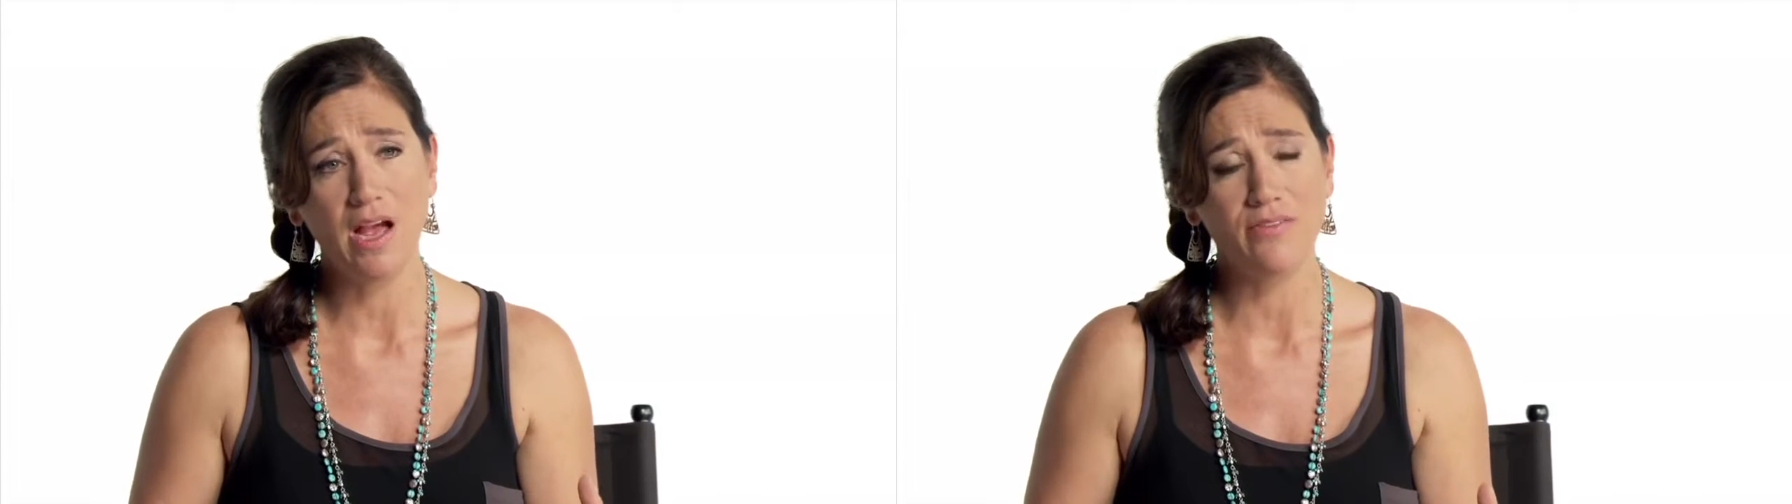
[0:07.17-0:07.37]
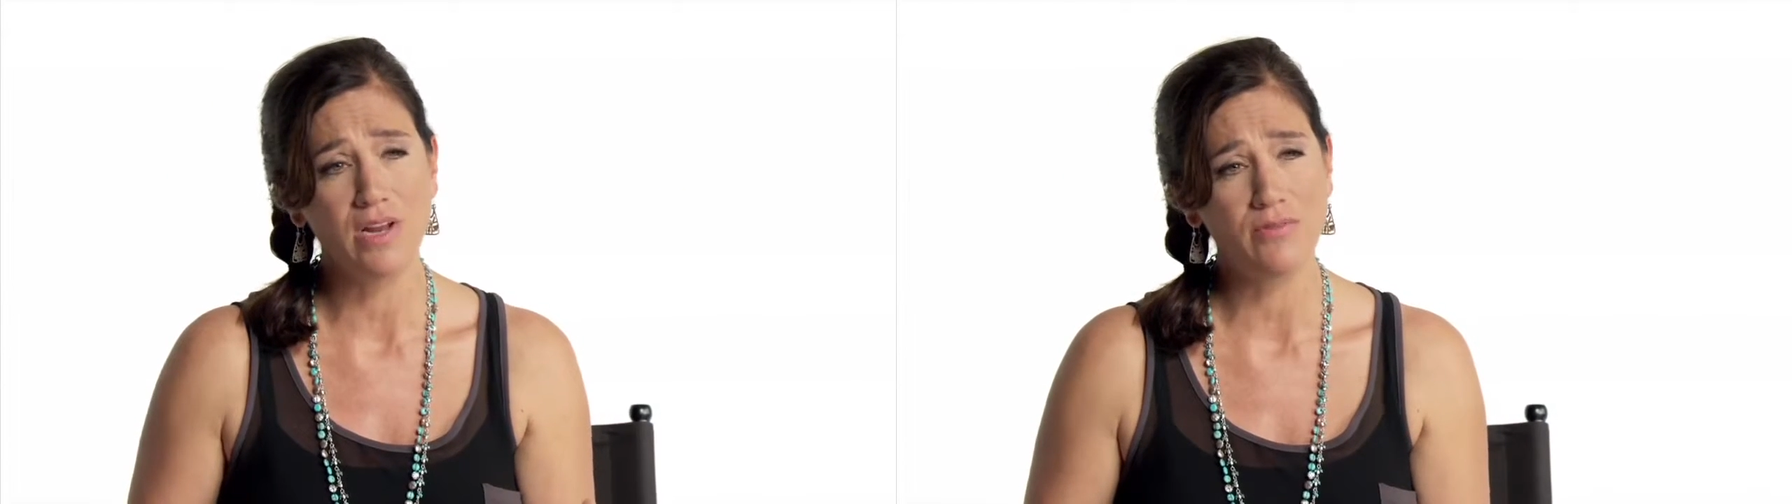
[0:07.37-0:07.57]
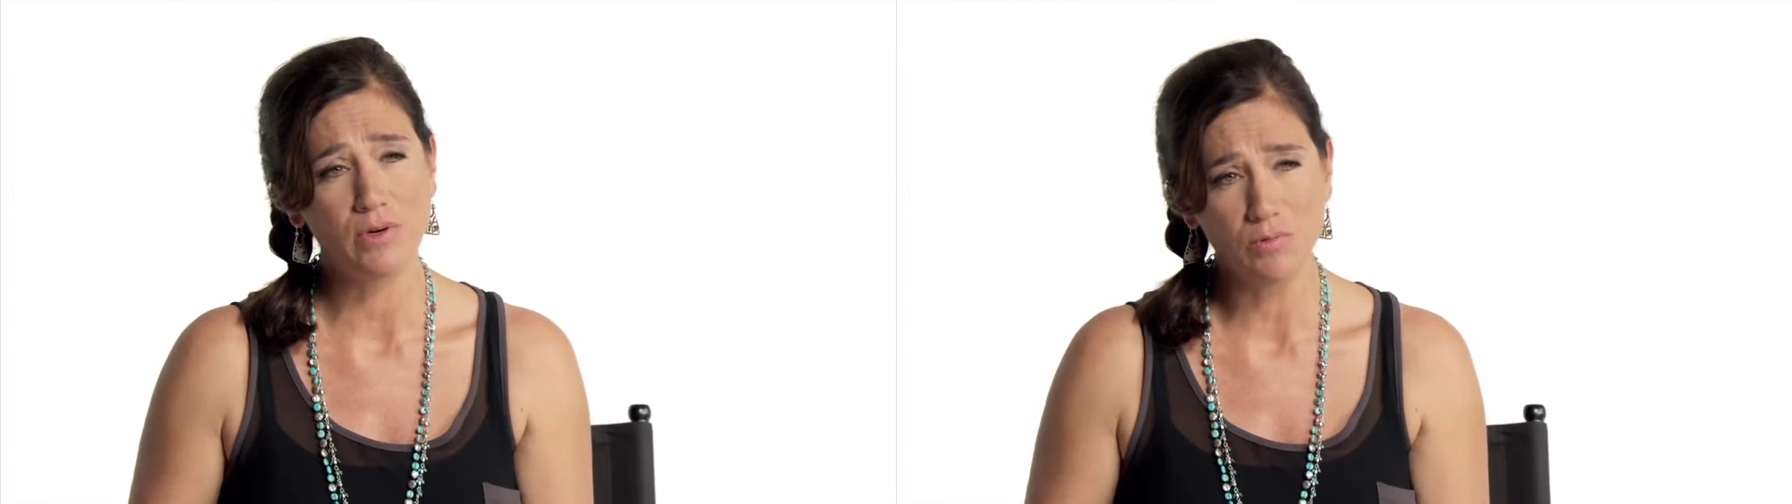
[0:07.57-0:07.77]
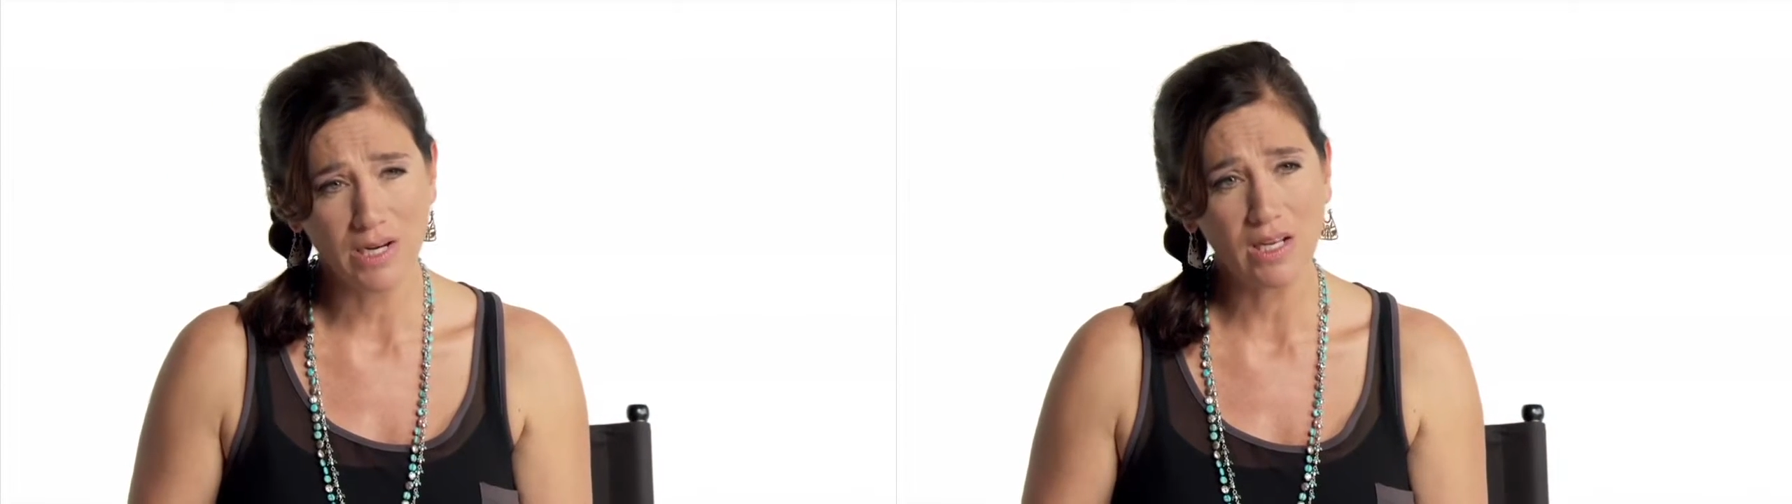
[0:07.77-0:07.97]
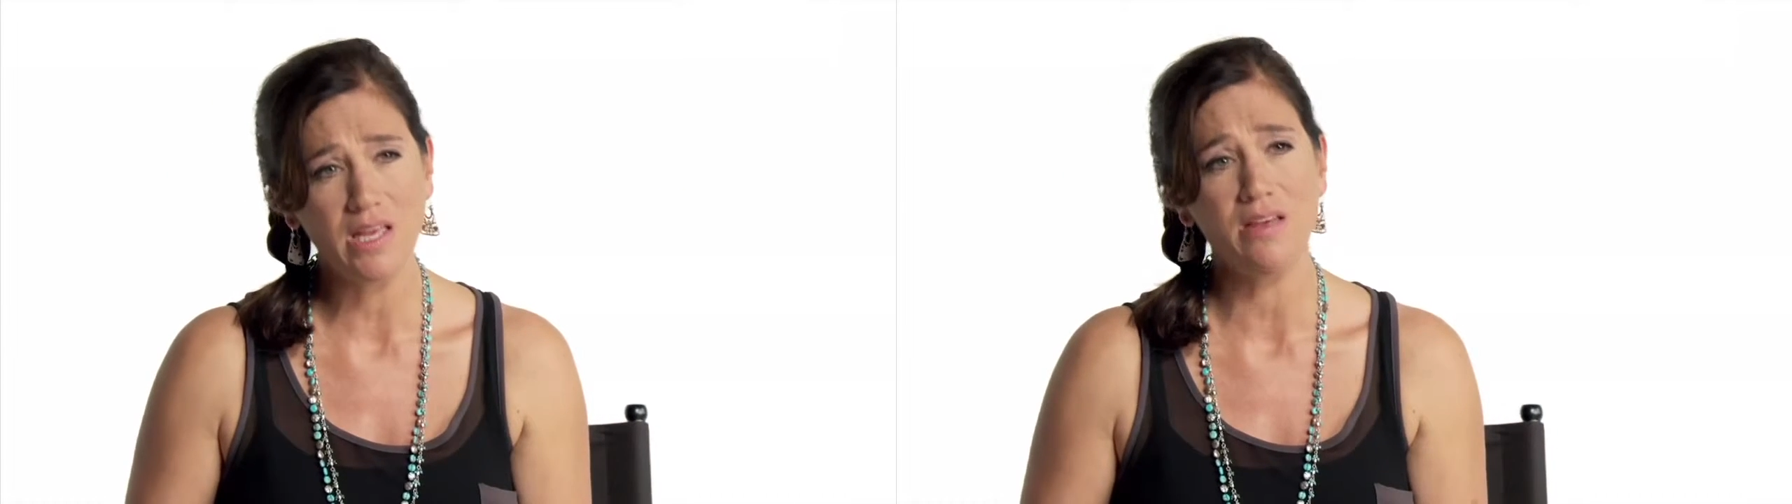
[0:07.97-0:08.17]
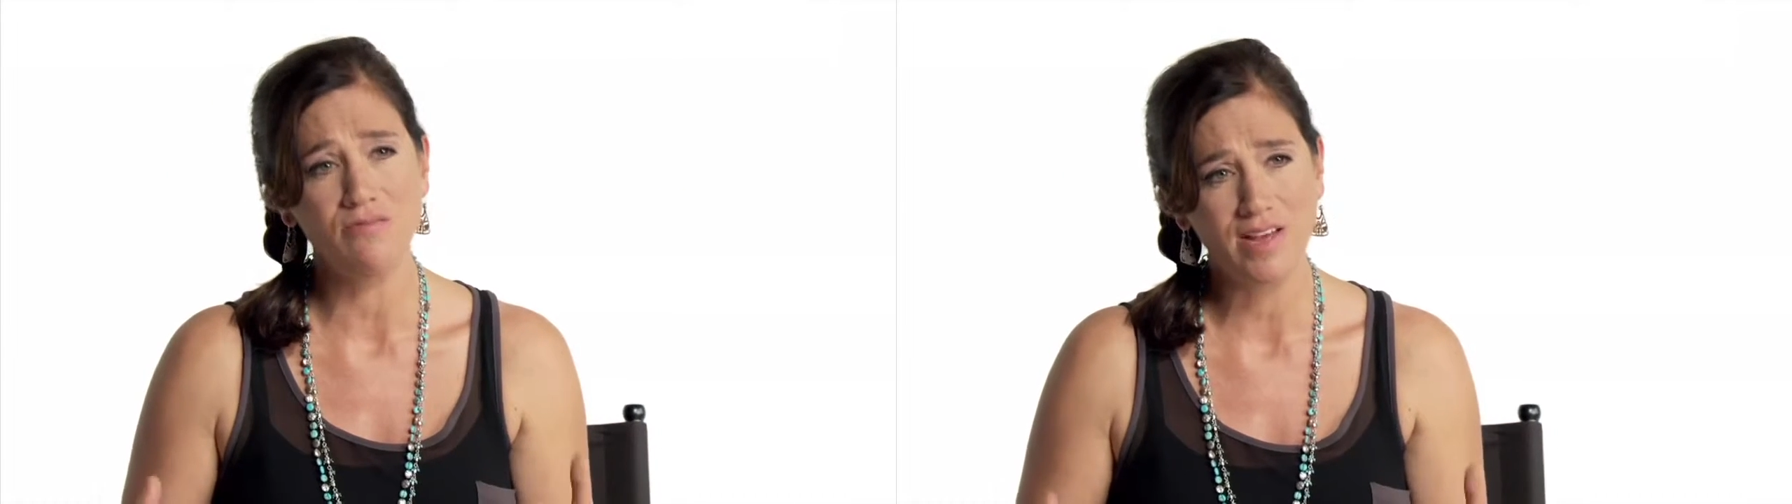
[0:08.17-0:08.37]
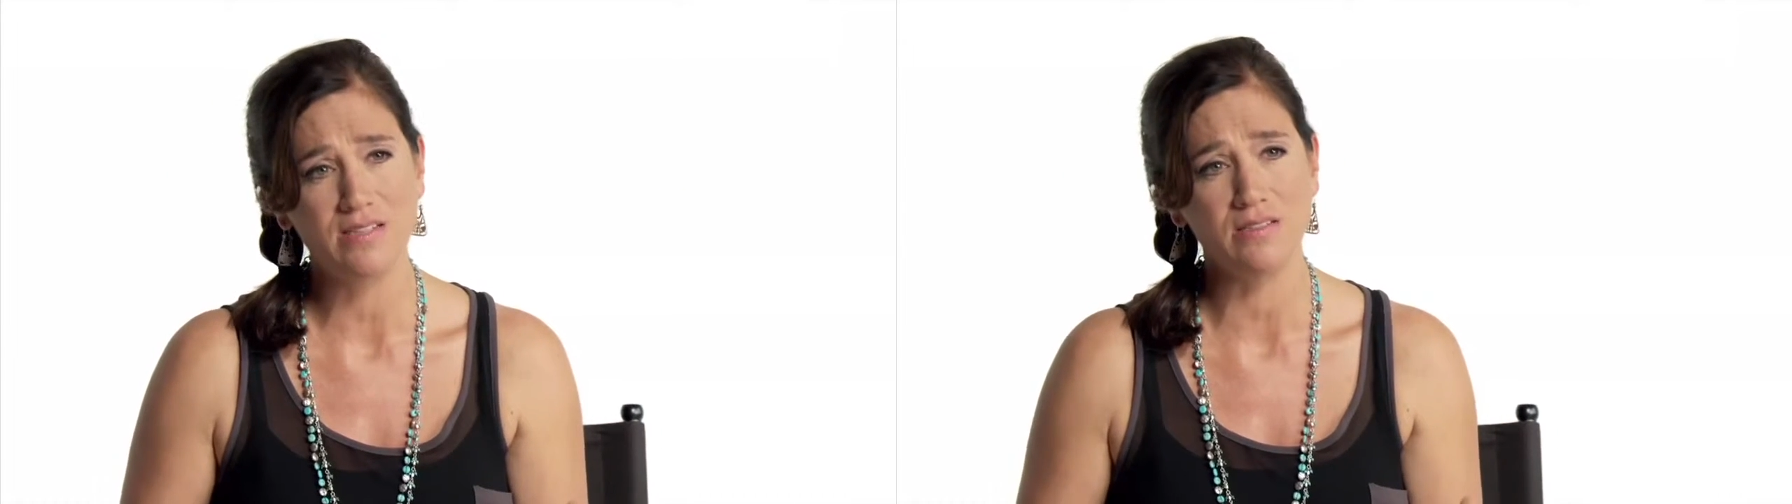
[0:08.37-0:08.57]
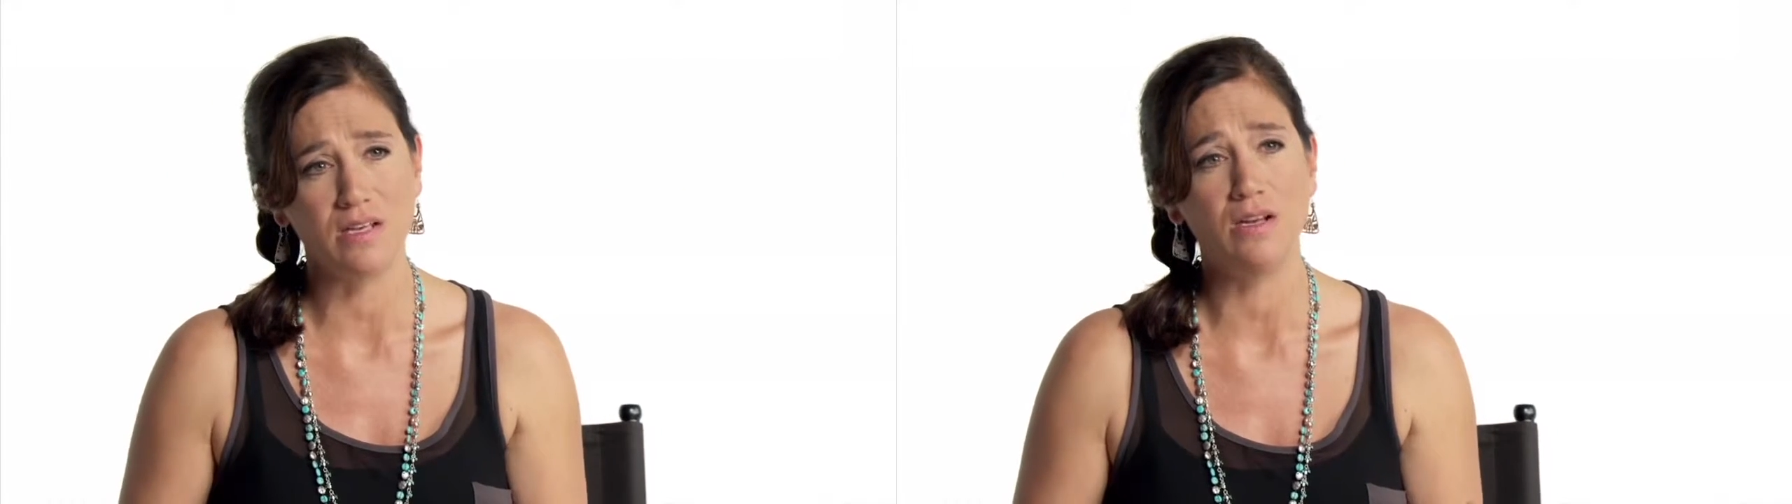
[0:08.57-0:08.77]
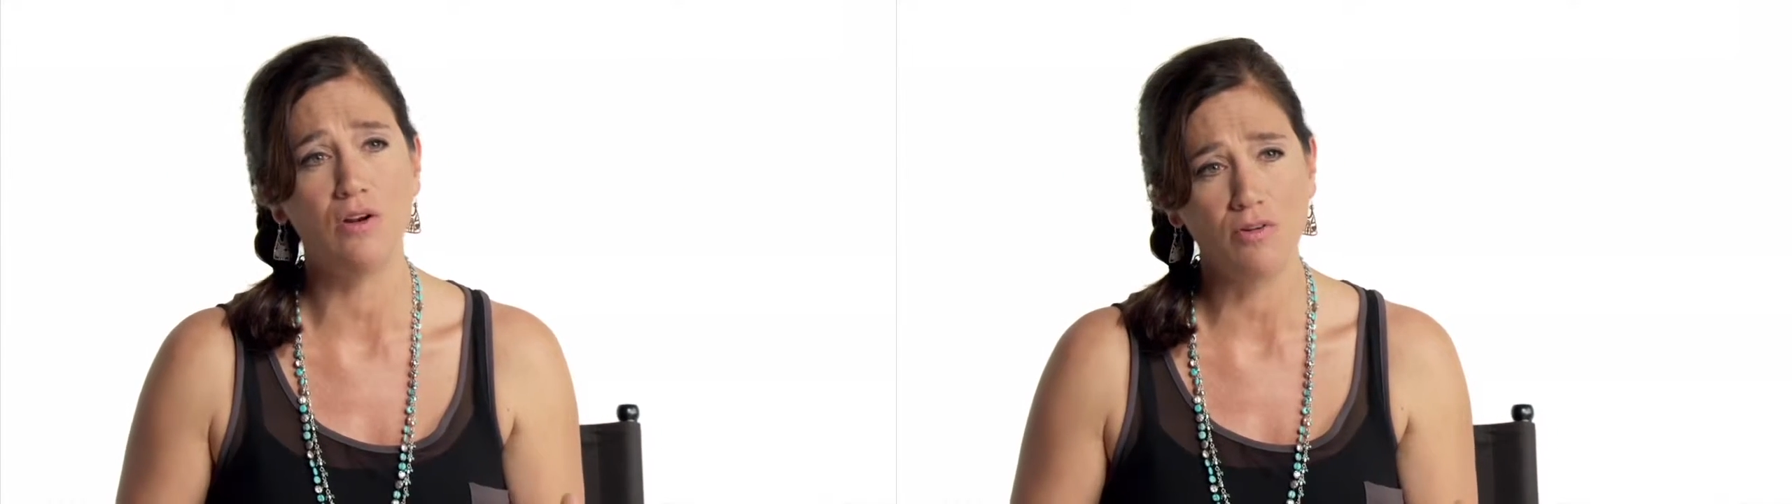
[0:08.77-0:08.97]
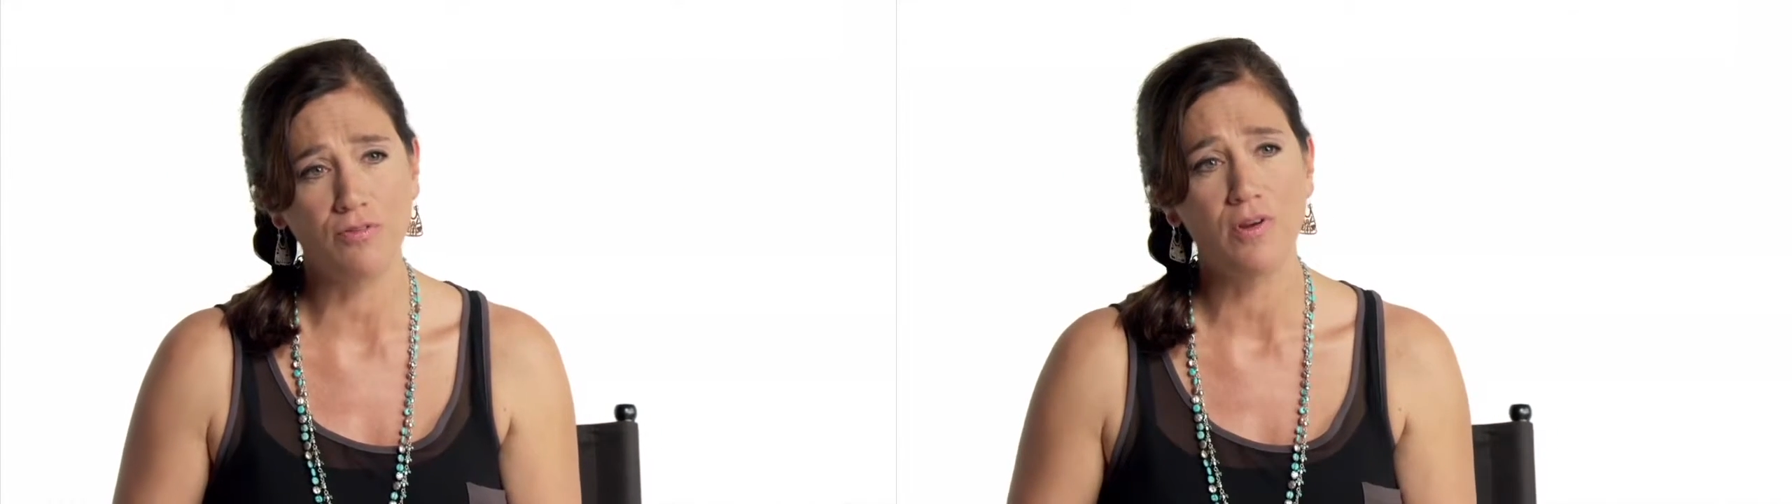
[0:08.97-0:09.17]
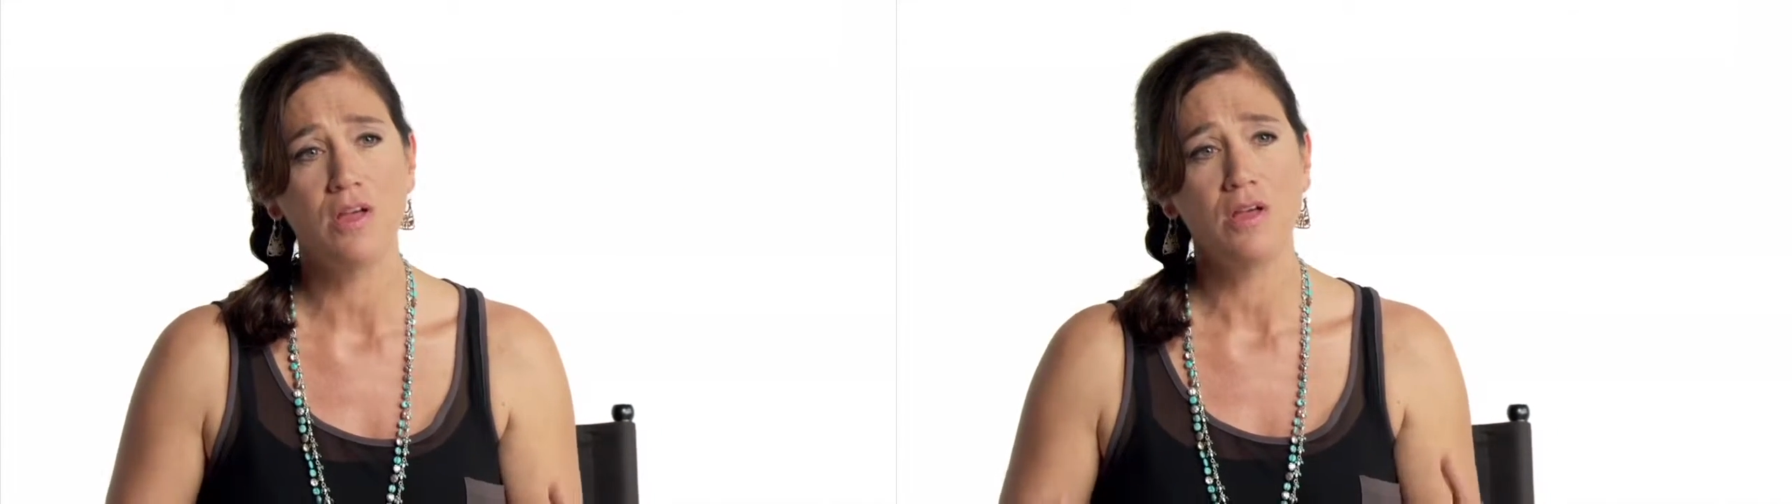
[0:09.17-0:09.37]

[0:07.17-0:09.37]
have never really invested enough